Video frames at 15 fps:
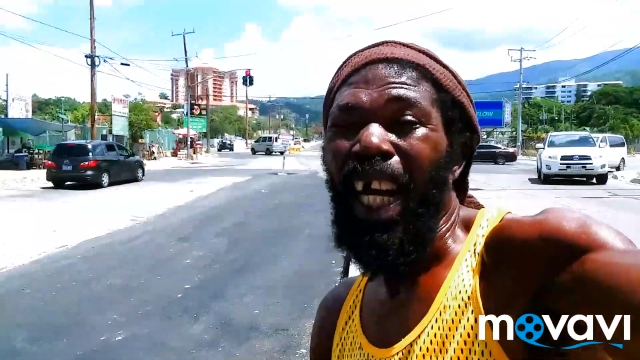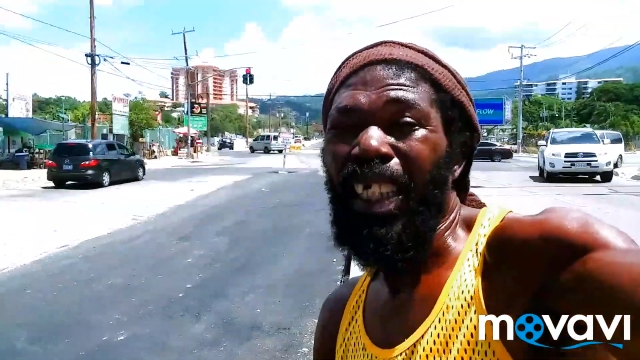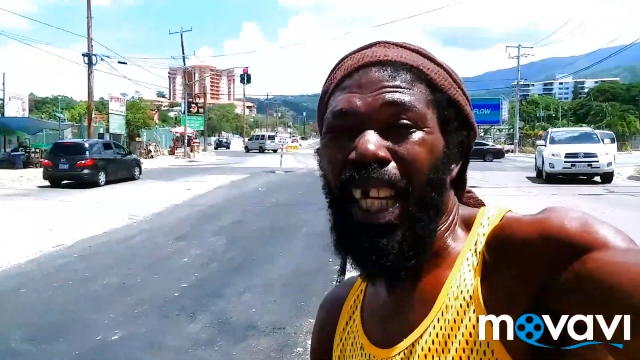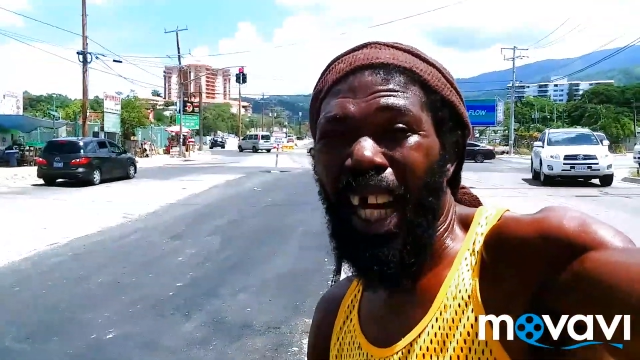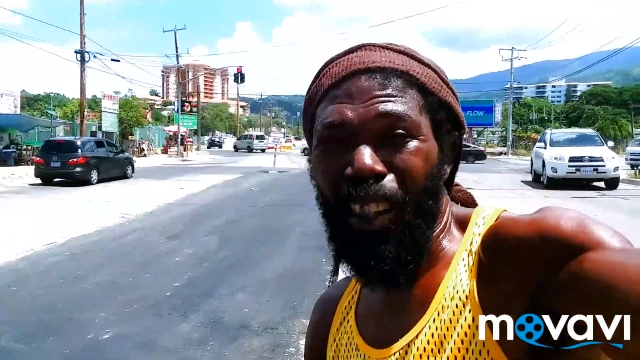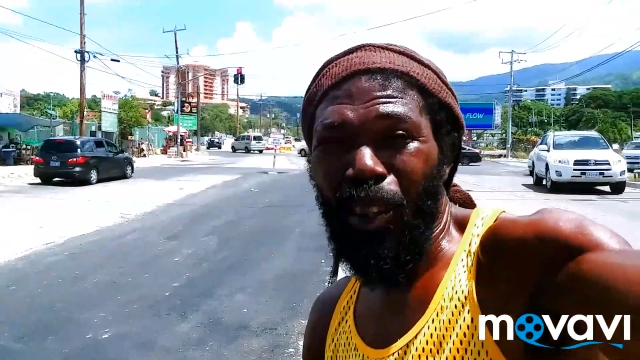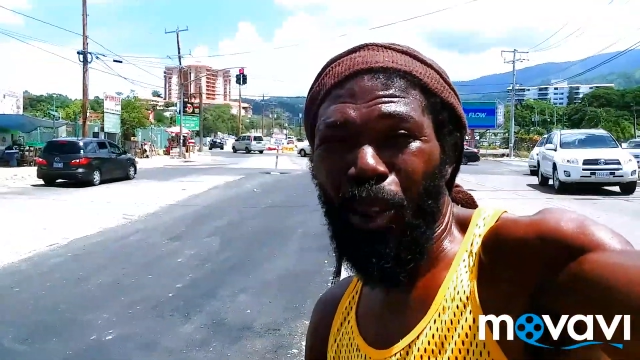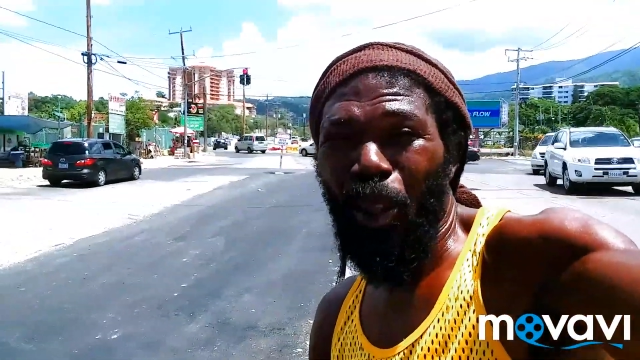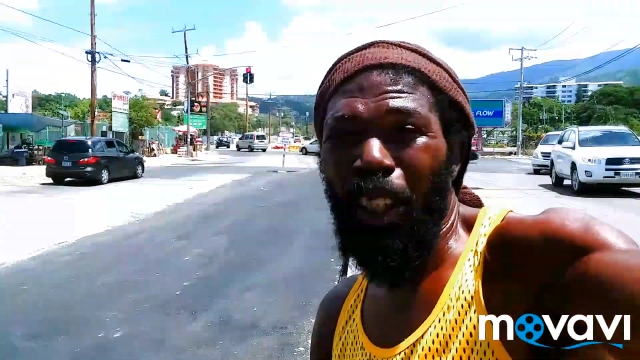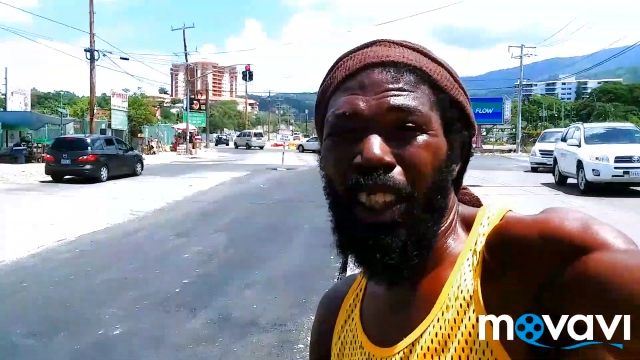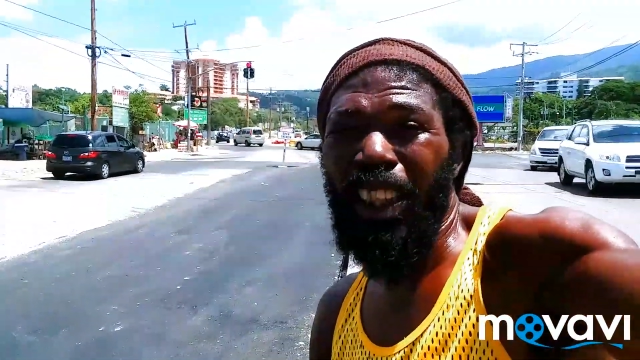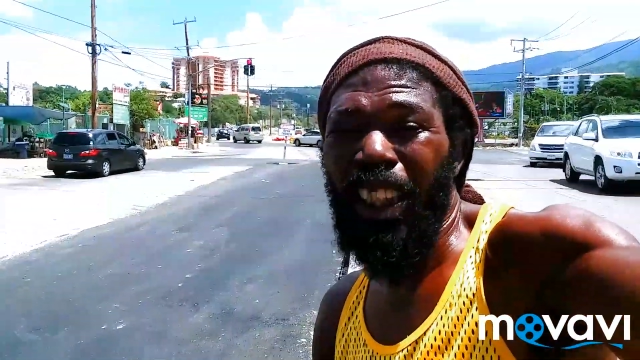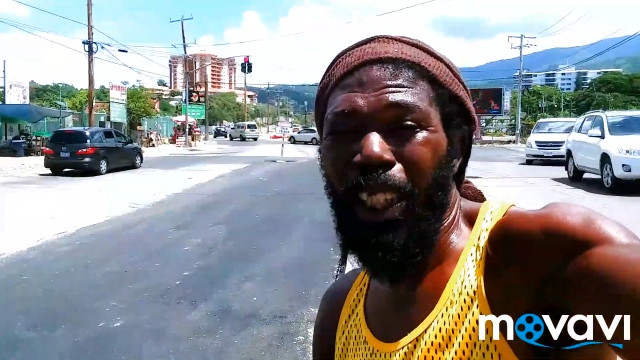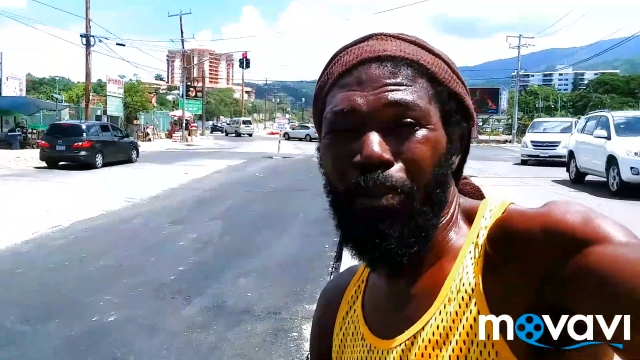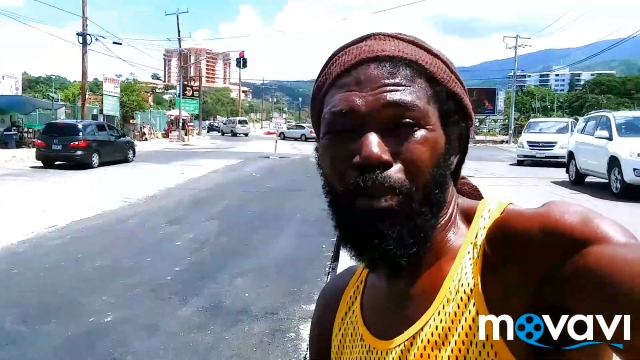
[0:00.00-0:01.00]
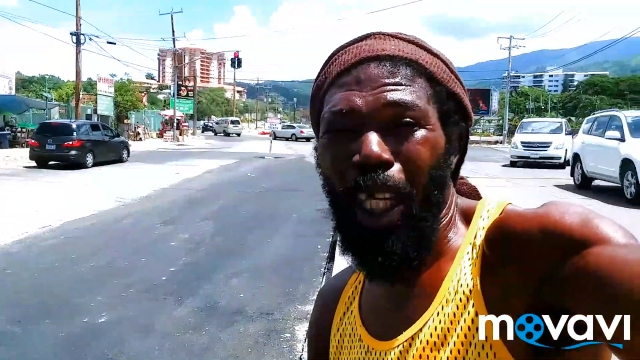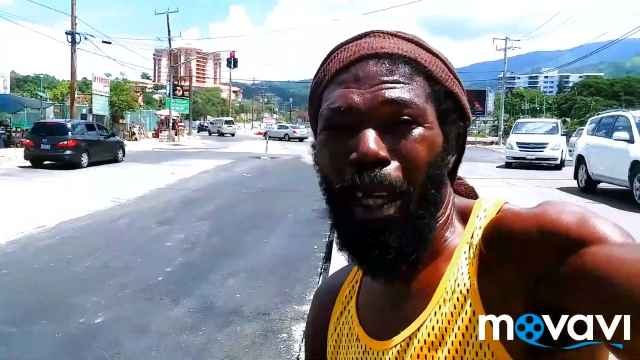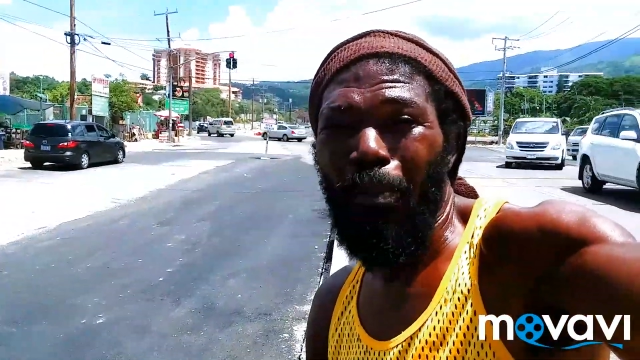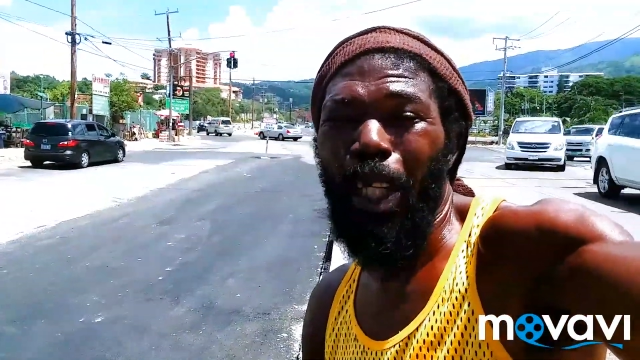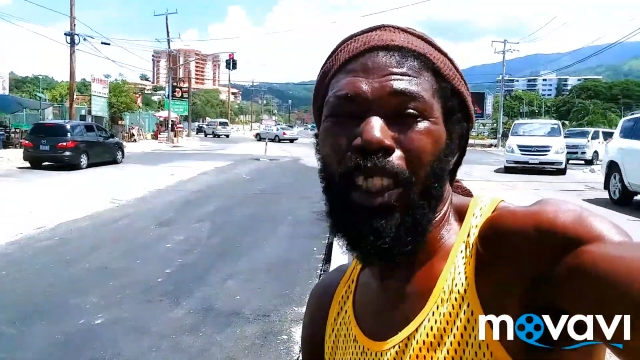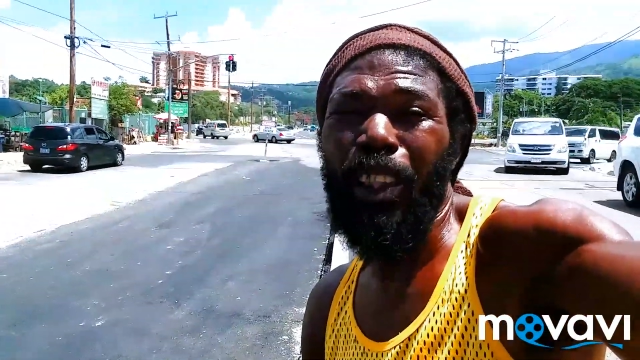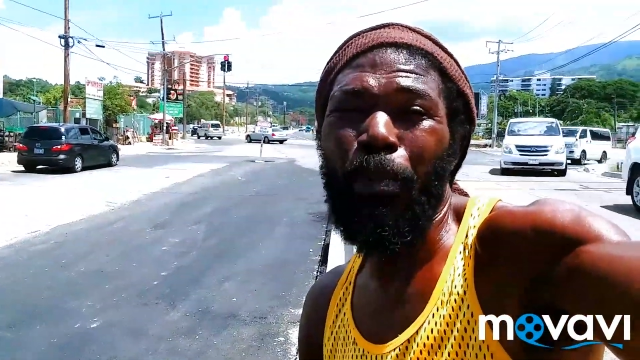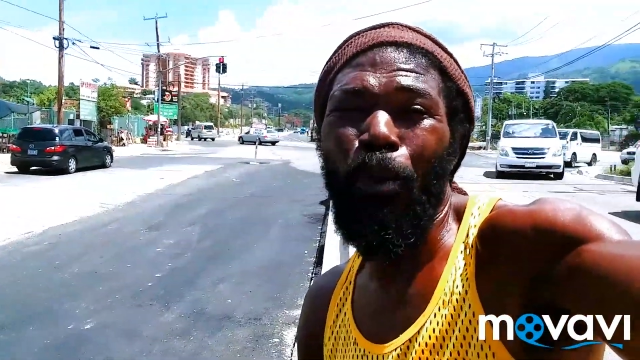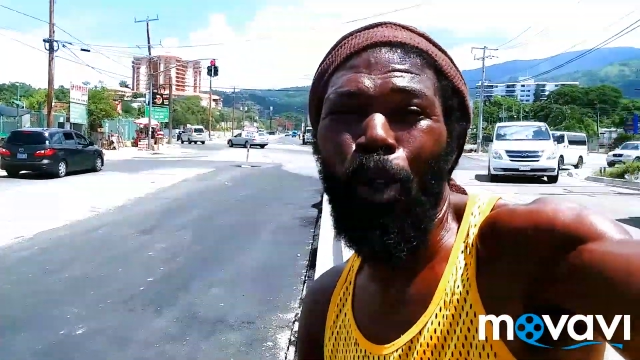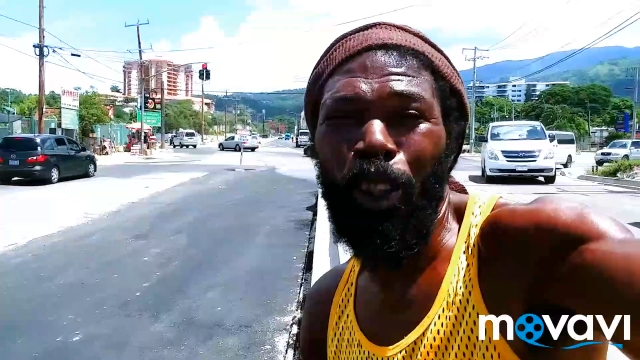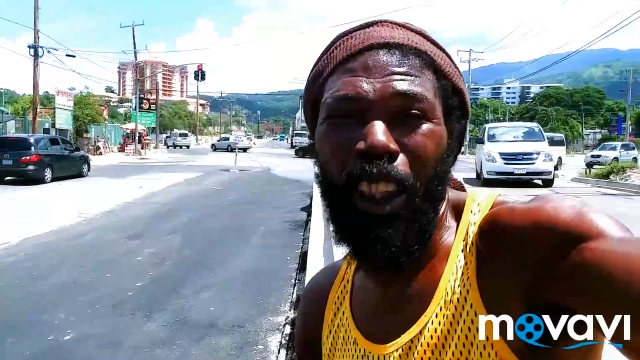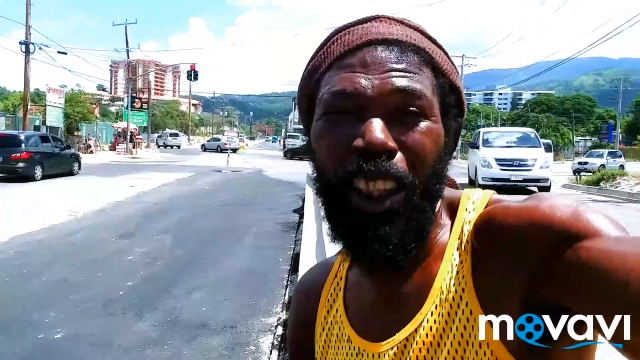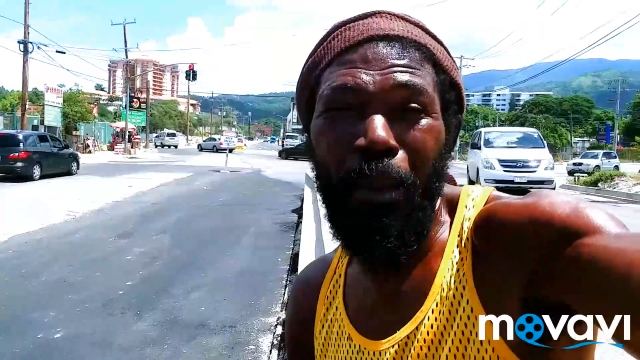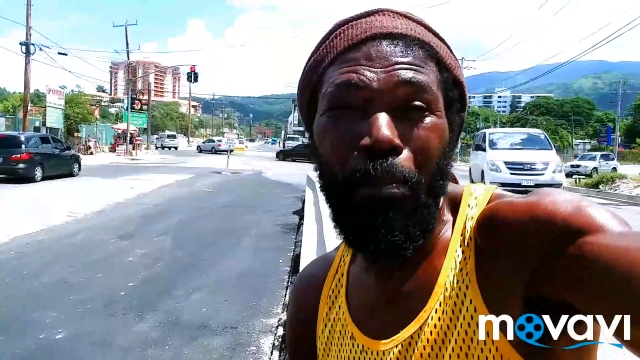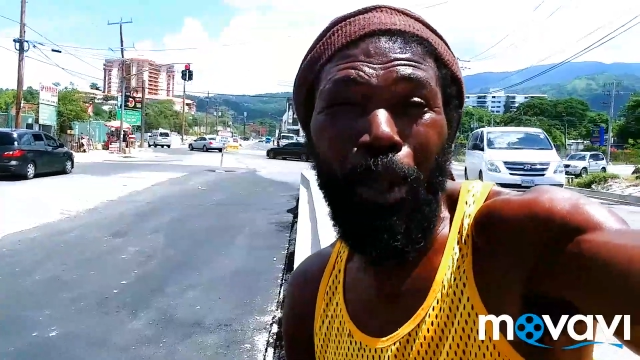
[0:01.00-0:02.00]
And also at the same time
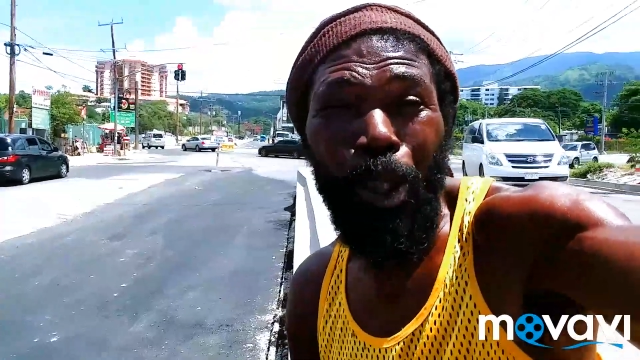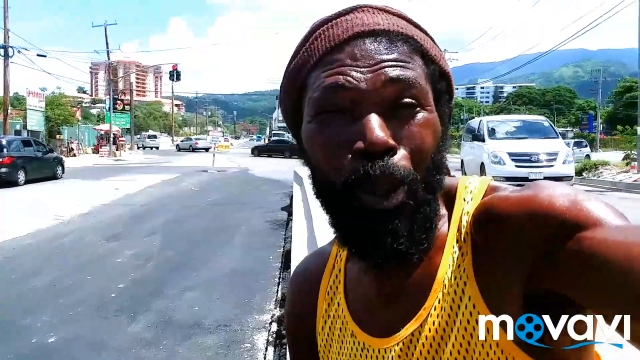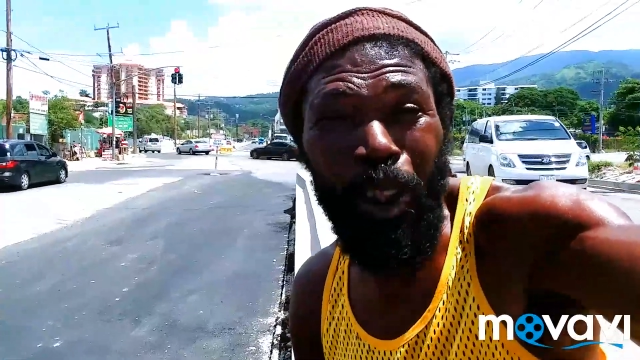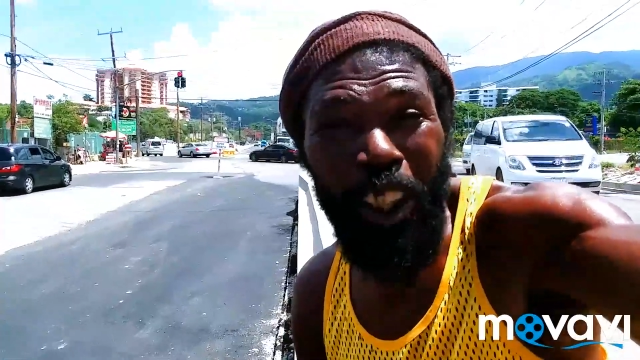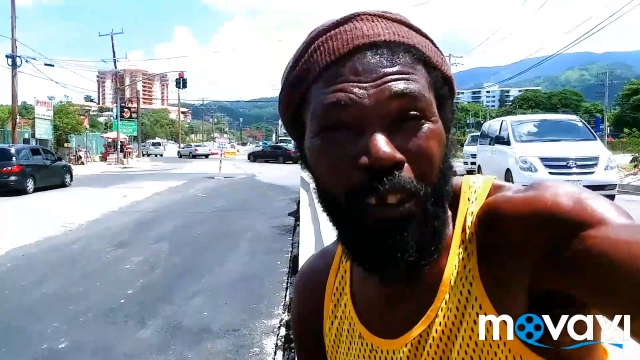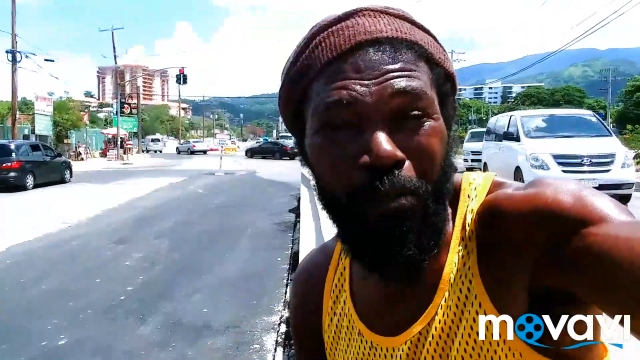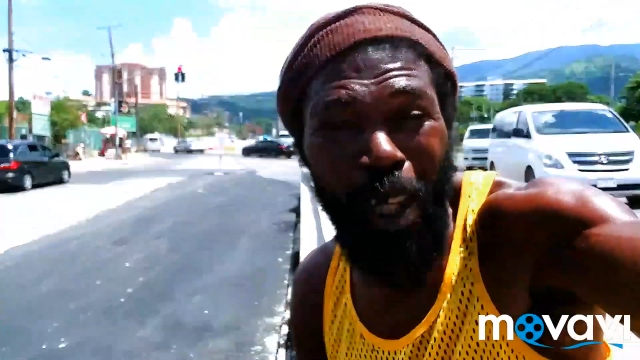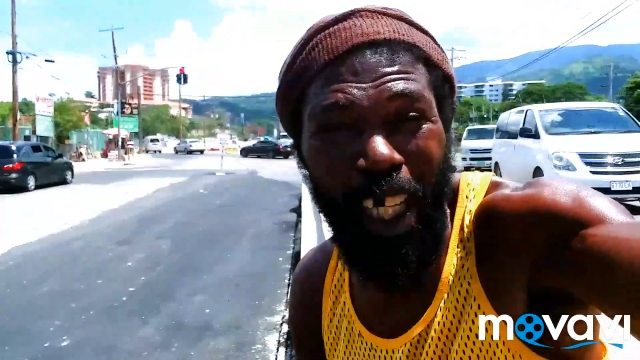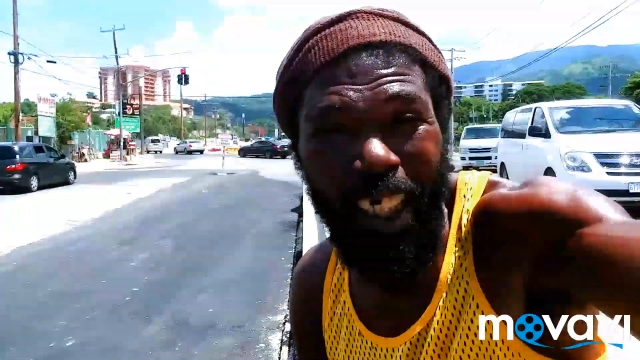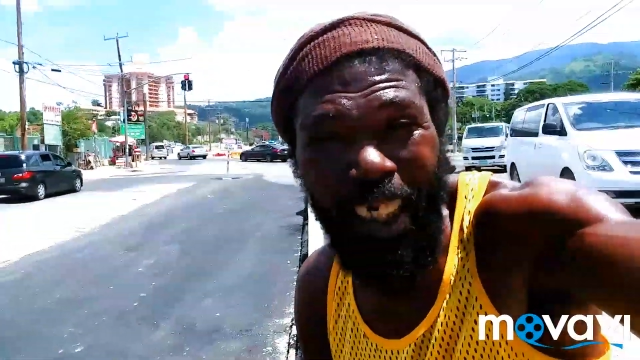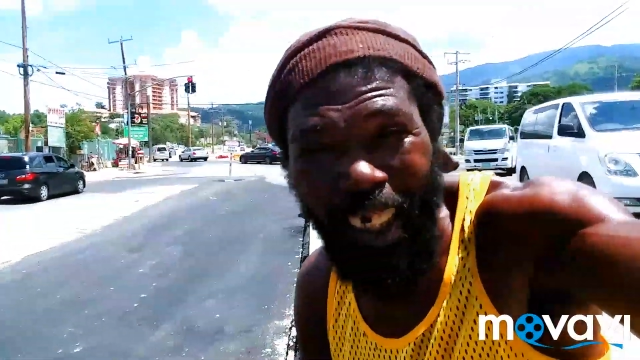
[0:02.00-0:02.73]
exposing the beauty of my